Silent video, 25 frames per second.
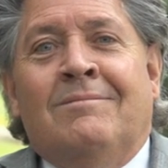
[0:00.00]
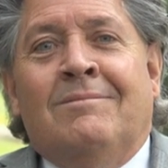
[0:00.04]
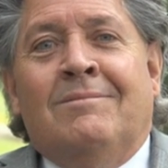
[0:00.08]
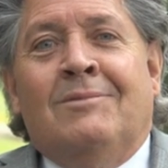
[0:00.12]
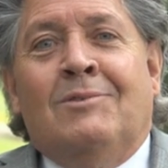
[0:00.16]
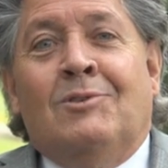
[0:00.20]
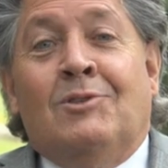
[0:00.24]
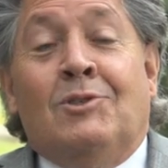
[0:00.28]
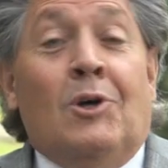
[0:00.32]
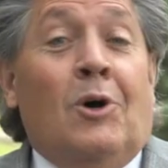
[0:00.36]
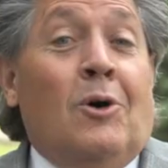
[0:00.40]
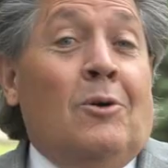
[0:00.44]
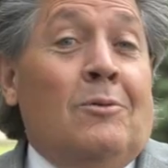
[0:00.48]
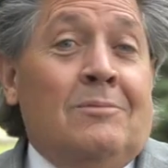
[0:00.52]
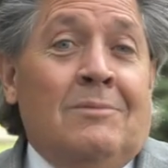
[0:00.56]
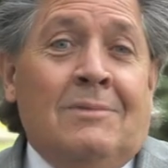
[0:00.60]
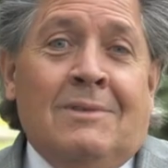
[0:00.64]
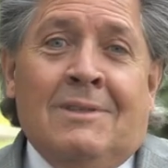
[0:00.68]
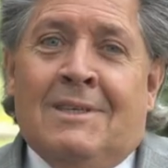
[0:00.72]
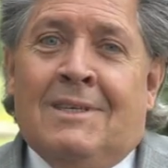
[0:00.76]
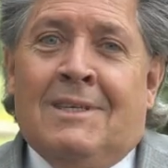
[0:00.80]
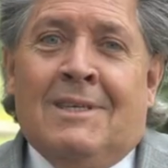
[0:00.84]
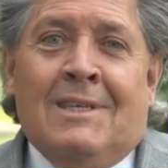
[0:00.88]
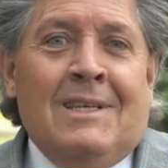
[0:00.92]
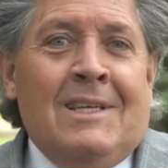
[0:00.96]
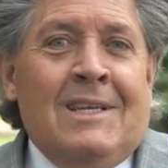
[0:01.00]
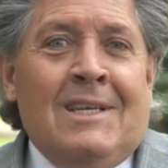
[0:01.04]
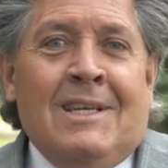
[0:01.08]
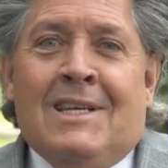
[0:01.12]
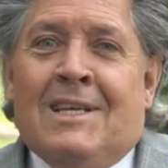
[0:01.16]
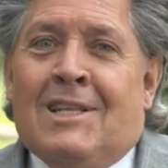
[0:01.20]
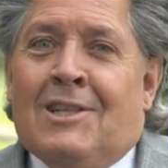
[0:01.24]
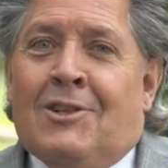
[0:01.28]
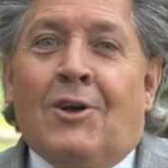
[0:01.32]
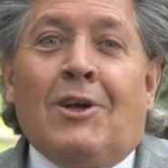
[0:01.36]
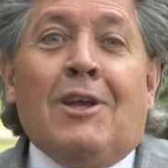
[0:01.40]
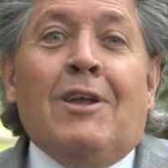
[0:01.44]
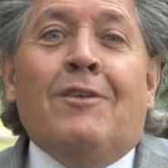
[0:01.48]
So,
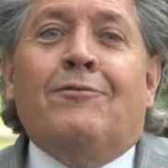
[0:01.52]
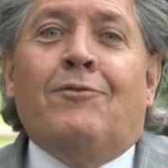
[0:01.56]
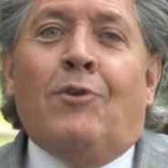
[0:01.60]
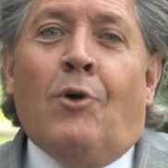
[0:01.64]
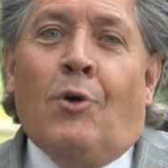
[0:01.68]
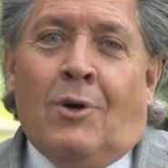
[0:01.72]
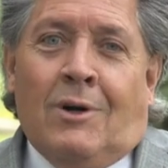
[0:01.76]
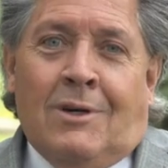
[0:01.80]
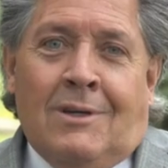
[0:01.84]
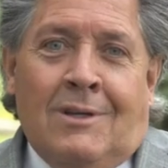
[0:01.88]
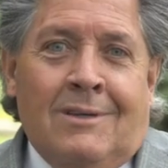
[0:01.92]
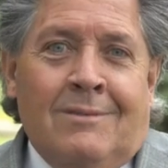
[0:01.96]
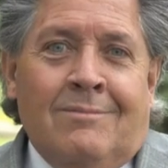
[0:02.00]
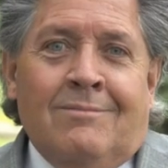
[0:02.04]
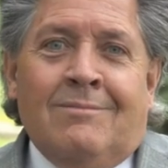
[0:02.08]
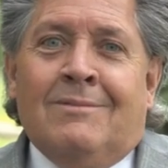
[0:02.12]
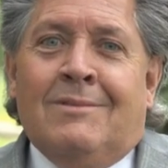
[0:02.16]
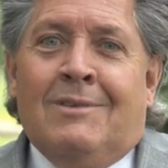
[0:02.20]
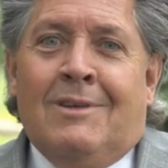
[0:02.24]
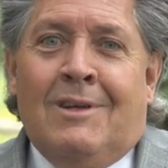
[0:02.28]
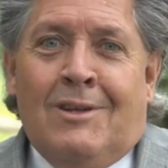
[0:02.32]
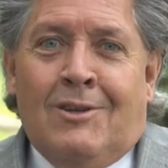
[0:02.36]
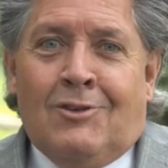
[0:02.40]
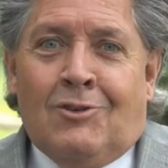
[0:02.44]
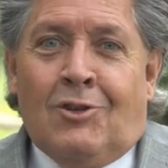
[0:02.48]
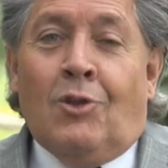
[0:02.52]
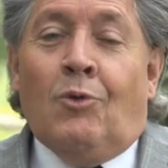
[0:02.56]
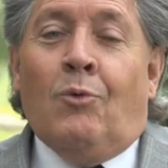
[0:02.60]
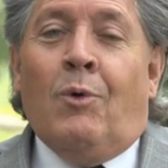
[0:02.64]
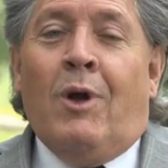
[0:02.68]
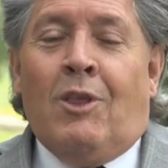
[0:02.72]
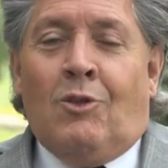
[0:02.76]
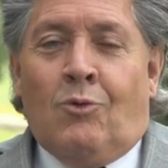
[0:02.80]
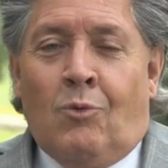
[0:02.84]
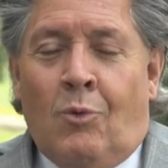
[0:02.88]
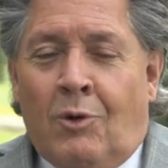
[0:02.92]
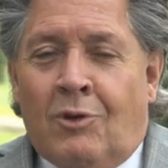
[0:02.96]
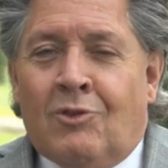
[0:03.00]
looking forward to the
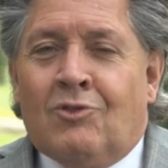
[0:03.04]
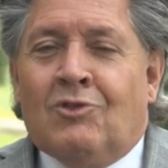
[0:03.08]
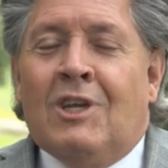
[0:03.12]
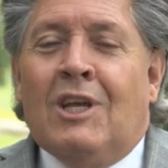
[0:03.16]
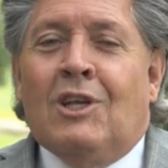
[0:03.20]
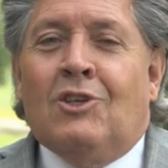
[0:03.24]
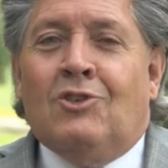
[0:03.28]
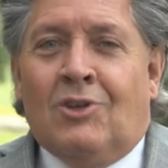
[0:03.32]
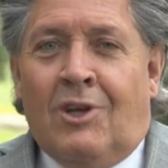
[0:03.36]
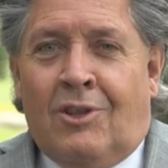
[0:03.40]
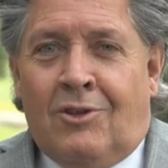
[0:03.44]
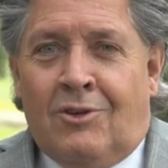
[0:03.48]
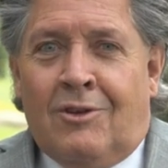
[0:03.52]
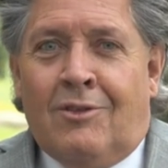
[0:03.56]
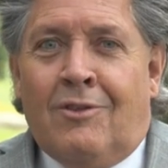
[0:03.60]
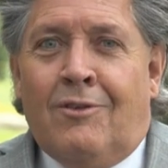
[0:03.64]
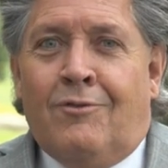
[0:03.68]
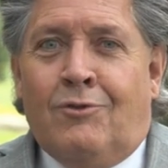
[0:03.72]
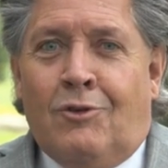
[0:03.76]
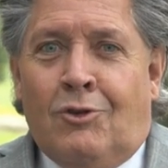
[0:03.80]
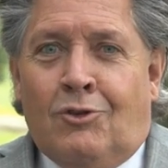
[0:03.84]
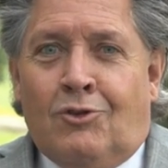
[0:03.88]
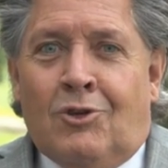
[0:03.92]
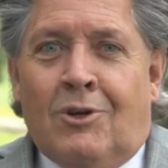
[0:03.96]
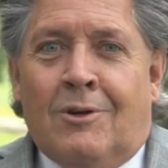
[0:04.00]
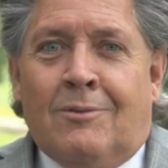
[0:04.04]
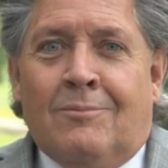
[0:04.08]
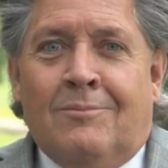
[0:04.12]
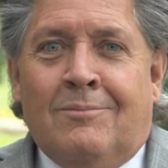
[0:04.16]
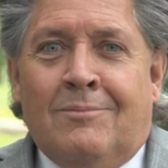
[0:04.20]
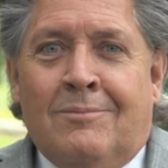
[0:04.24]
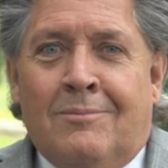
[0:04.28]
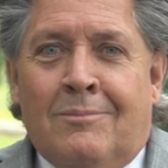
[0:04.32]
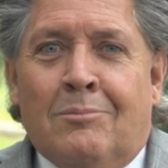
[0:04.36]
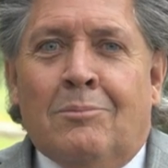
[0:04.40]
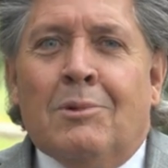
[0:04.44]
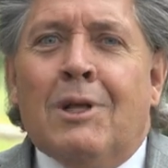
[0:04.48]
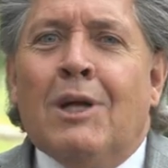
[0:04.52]
ways that we'll see each other in the future.
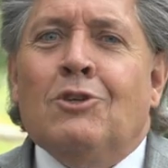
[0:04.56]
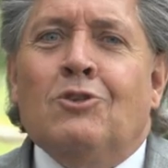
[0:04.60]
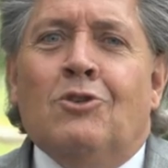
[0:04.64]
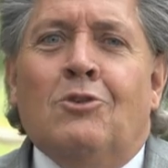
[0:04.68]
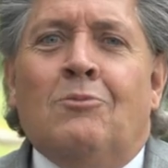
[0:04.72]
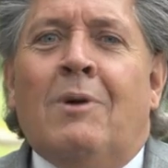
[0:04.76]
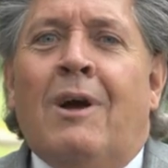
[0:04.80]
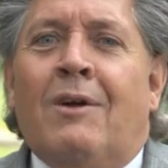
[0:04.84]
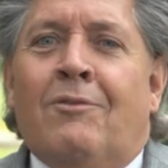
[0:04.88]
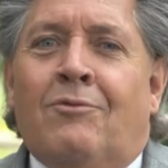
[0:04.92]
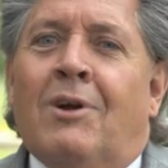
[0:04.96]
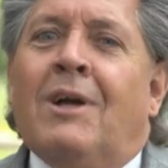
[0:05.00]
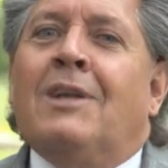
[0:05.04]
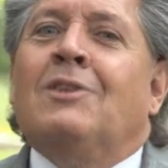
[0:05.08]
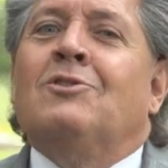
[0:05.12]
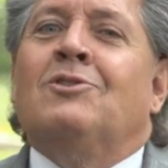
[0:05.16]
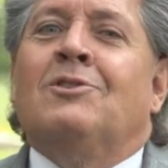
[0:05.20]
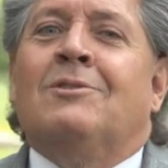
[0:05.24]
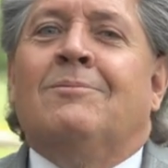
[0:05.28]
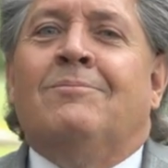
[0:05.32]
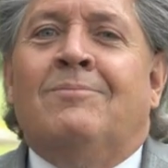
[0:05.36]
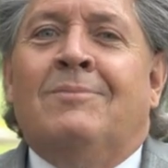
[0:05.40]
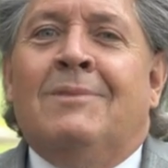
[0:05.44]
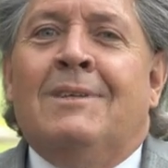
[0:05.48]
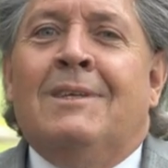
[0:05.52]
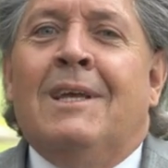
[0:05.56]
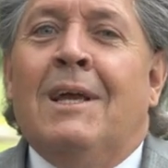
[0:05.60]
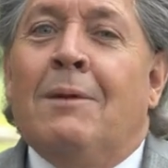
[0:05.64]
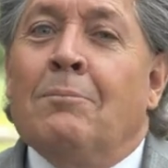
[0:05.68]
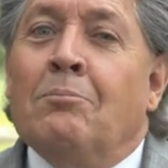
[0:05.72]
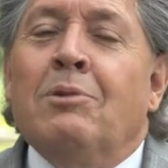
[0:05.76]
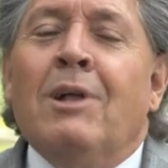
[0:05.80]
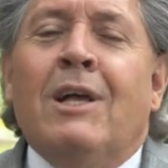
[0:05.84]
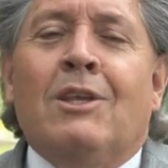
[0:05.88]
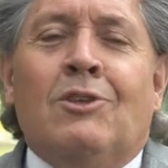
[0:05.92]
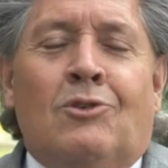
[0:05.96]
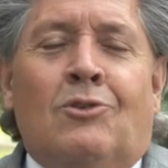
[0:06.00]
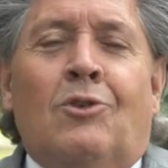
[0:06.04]
Bless you, my friends, and
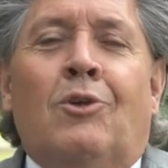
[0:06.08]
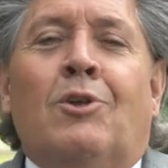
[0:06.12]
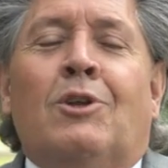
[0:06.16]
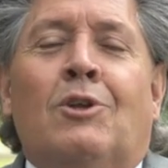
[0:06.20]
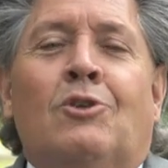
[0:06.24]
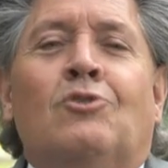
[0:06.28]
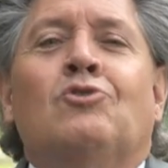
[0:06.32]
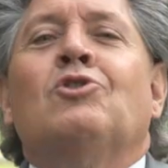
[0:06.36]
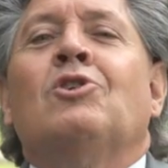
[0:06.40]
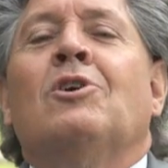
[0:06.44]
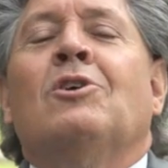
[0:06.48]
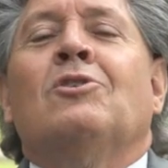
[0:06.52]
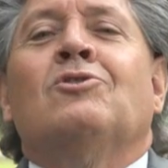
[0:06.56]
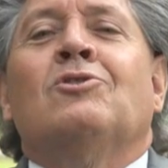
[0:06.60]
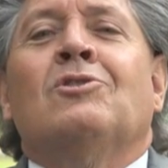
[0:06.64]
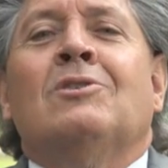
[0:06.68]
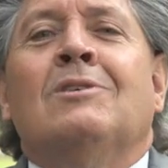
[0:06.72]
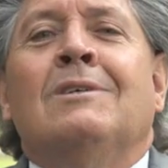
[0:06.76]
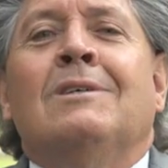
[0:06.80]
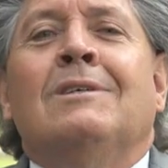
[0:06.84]
bless Colonial Church.